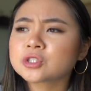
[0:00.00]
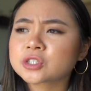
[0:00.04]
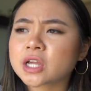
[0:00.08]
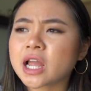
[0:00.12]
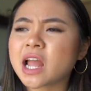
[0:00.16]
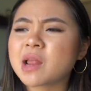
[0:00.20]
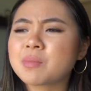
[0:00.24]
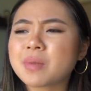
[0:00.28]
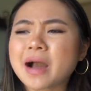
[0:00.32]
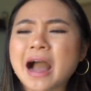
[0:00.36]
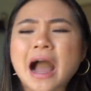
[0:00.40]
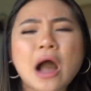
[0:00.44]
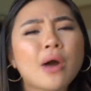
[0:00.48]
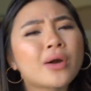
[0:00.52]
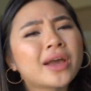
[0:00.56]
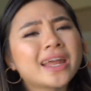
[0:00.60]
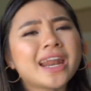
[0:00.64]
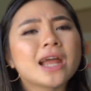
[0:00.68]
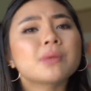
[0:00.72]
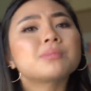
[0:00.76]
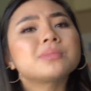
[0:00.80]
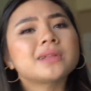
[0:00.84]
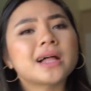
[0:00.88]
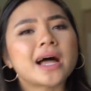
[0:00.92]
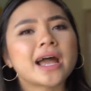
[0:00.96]
Jade, but how can
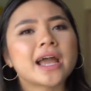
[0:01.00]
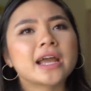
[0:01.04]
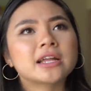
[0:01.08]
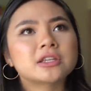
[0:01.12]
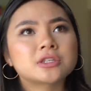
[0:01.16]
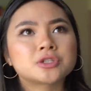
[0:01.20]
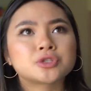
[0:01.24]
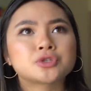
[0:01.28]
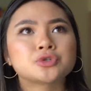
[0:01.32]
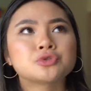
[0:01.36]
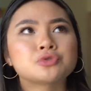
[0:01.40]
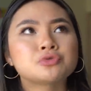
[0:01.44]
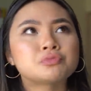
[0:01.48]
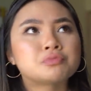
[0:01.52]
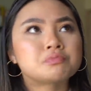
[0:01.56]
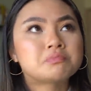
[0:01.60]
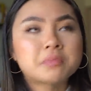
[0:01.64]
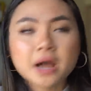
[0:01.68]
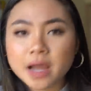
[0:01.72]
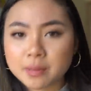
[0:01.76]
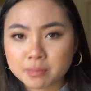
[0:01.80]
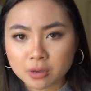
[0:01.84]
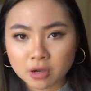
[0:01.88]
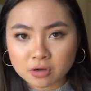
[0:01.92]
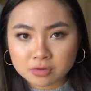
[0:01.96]
I apply it to
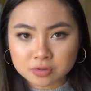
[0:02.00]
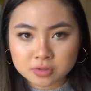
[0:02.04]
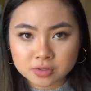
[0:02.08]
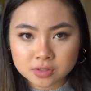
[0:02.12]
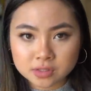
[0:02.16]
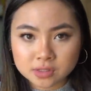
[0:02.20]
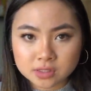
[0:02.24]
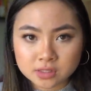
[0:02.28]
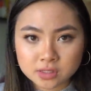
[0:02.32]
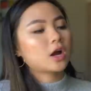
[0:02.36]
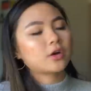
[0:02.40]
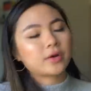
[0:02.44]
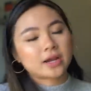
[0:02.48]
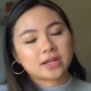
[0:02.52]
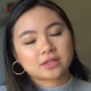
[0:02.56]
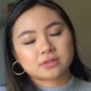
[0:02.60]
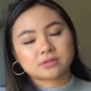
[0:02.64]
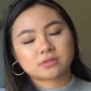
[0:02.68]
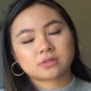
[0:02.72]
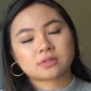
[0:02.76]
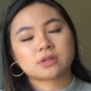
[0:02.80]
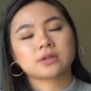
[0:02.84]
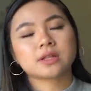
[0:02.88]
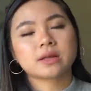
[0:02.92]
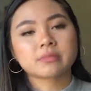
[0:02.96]
my posts? All right,
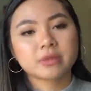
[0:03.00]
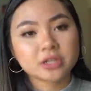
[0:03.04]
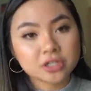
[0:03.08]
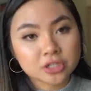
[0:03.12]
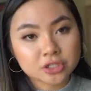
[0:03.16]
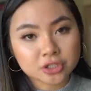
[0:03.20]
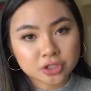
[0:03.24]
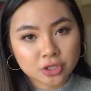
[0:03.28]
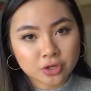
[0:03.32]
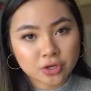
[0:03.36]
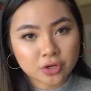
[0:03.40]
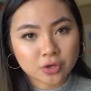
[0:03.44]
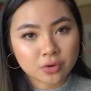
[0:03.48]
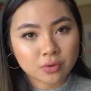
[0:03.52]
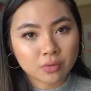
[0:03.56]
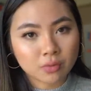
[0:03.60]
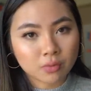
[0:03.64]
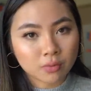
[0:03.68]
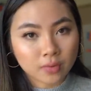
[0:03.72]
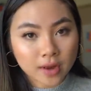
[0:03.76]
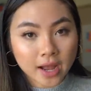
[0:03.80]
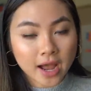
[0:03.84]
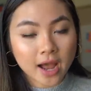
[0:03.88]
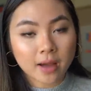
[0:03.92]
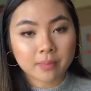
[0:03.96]
so let me just show you
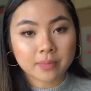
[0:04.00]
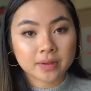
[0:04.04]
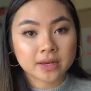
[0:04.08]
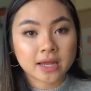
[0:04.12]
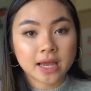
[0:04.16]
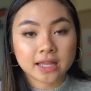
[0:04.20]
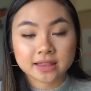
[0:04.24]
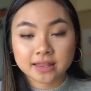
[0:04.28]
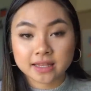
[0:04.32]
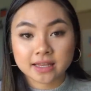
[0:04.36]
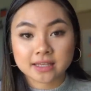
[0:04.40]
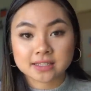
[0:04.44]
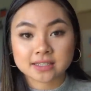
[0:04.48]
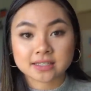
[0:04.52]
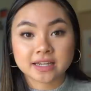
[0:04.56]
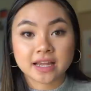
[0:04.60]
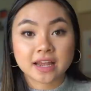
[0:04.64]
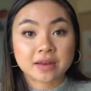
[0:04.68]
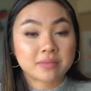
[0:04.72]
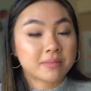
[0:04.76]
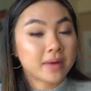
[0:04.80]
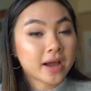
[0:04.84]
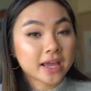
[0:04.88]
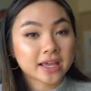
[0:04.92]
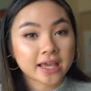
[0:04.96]
what happened, at least
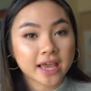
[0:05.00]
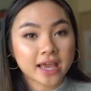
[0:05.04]
in my